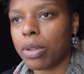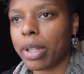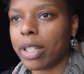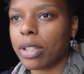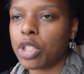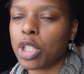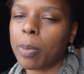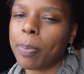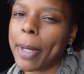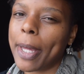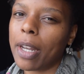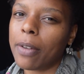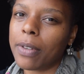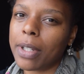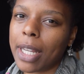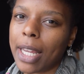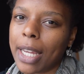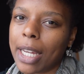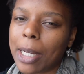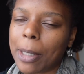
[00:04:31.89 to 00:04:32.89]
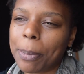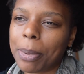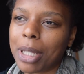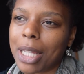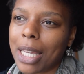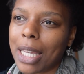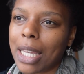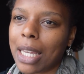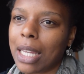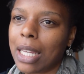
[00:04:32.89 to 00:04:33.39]
like jump out of an
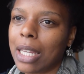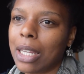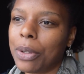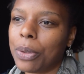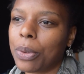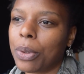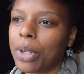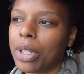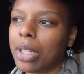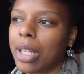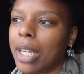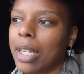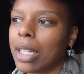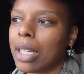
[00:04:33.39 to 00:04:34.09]
airplane or